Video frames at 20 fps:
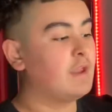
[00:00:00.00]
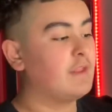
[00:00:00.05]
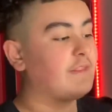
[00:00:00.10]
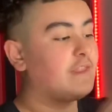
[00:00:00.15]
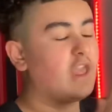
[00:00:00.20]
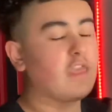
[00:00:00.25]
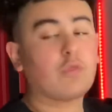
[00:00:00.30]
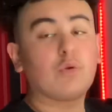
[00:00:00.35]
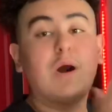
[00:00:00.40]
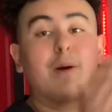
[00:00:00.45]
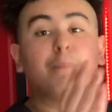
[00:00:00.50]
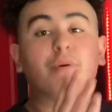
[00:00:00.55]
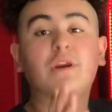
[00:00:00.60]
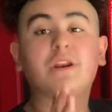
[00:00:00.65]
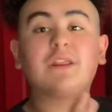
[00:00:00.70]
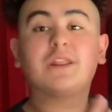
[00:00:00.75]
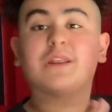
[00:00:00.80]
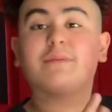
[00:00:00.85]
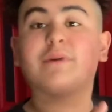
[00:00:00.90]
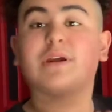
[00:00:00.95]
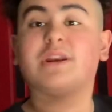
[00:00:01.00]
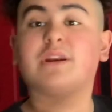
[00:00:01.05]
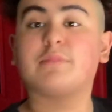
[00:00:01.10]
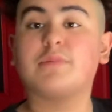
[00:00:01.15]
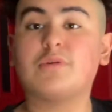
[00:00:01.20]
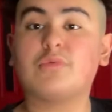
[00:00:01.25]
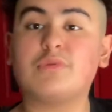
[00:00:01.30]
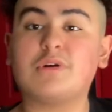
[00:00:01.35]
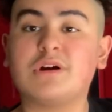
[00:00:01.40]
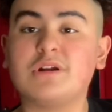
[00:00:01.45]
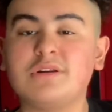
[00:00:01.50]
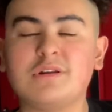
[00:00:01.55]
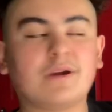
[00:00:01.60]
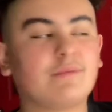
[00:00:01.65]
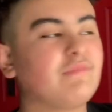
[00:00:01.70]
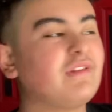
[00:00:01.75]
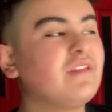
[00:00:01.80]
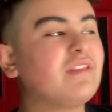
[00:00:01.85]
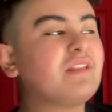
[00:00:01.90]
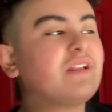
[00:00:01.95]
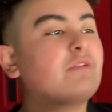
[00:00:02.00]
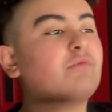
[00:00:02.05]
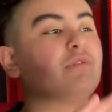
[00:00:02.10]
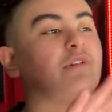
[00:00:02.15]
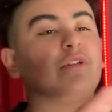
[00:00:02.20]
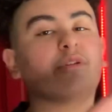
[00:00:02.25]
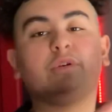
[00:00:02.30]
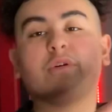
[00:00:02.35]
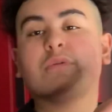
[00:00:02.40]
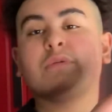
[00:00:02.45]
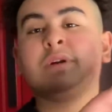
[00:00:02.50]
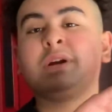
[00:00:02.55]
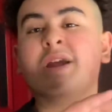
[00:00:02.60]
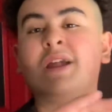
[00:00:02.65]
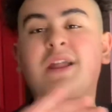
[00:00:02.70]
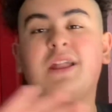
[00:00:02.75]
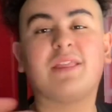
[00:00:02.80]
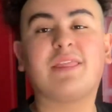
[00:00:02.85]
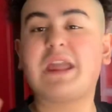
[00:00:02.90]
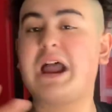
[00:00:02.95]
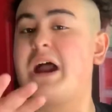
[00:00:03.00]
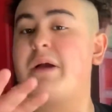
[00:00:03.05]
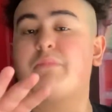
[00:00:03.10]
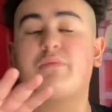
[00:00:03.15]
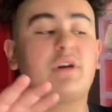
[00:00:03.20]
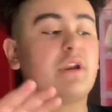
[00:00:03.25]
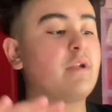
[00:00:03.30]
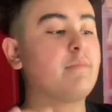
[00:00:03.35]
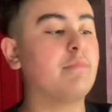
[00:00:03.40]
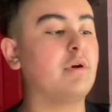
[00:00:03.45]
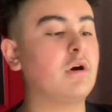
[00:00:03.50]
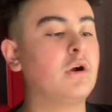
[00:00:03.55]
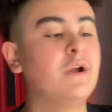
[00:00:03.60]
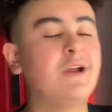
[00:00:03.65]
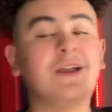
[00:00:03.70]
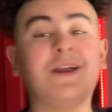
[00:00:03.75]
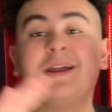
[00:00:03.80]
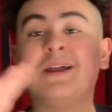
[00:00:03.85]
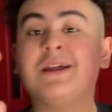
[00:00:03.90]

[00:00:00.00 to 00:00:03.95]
That's why I'm putting them at number one. I mean, it's not really no top rank, but